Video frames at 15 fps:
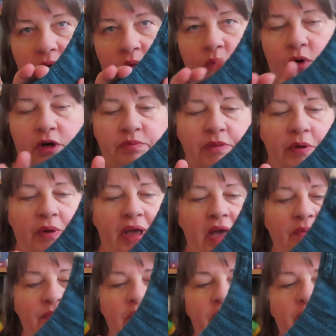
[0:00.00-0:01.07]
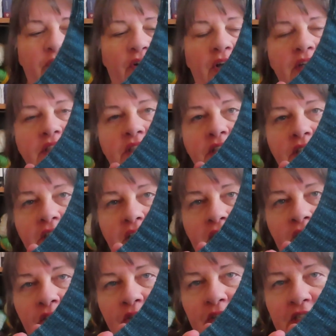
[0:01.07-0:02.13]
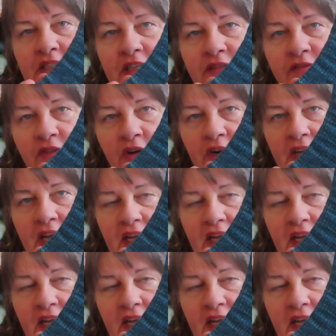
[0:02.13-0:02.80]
worked my way up the foot, increasing for a